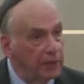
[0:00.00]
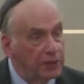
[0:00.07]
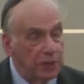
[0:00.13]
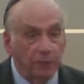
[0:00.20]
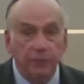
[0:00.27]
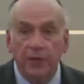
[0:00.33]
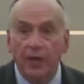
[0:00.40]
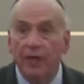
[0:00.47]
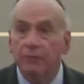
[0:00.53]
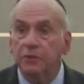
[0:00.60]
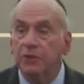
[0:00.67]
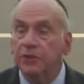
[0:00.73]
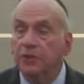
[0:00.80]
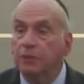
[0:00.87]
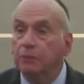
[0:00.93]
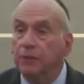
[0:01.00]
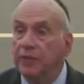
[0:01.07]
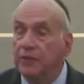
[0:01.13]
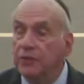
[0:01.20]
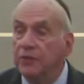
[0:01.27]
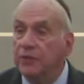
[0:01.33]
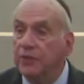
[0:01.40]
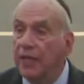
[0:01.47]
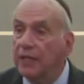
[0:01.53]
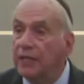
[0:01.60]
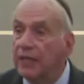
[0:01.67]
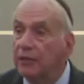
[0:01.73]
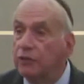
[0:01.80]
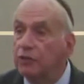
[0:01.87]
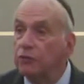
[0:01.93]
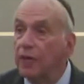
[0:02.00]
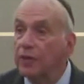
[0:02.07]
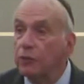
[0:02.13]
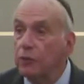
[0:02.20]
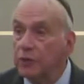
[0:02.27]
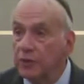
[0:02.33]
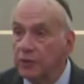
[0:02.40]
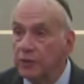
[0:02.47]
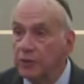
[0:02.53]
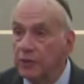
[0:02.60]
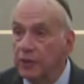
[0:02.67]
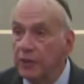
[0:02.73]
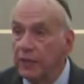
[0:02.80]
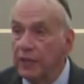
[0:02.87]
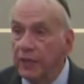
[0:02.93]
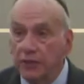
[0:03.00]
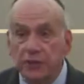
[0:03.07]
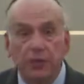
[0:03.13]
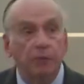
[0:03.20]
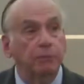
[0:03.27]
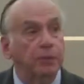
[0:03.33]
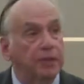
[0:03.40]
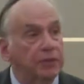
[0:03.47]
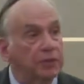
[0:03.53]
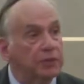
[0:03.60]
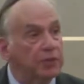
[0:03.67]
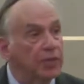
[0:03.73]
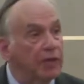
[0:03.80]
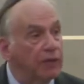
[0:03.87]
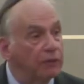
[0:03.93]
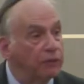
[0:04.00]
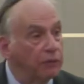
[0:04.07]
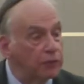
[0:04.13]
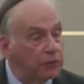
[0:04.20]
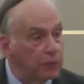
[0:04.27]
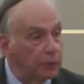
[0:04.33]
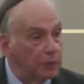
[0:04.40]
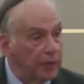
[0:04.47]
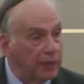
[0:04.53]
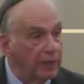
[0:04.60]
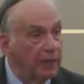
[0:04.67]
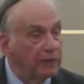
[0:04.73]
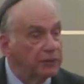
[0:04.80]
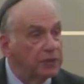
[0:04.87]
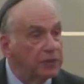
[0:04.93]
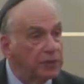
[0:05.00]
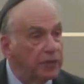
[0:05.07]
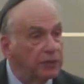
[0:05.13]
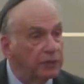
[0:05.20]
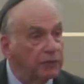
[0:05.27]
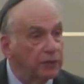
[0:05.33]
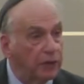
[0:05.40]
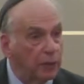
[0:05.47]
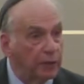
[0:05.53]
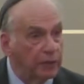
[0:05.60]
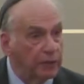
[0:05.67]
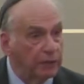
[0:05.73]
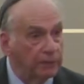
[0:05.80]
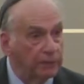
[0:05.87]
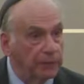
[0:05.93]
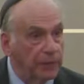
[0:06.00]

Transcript: Sometimes in some places they're not allowed to ride horses. In some places they are forced to wear distinctive clothing.